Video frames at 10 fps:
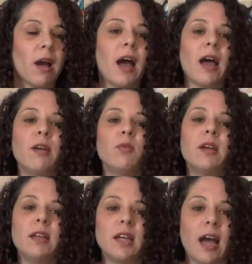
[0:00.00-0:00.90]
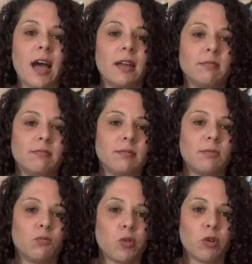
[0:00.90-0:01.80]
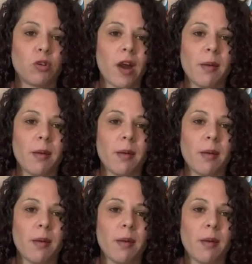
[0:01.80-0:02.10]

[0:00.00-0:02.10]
I went and got real crab.